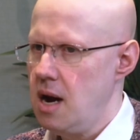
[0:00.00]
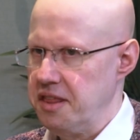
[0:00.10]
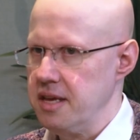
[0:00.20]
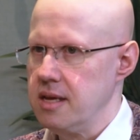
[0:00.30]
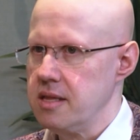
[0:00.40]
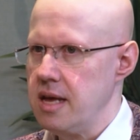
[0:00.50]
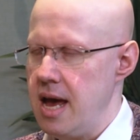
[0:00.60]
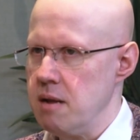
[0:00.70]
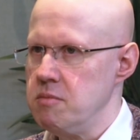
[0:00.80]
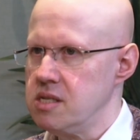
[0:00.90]
I think the
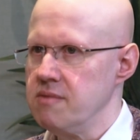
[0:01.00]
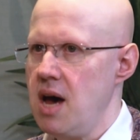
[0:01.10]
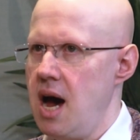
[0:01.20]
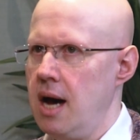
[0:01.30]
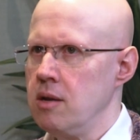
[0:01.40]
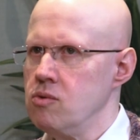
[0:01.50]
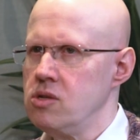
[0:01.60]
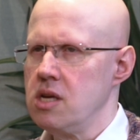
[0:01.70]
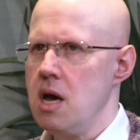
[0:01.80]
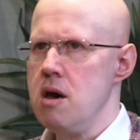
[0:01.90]
elements of that. And
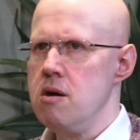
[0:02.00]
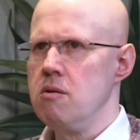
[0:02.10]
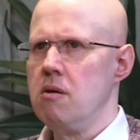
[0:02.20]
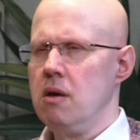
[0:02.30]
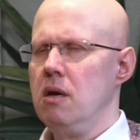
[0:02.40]
also,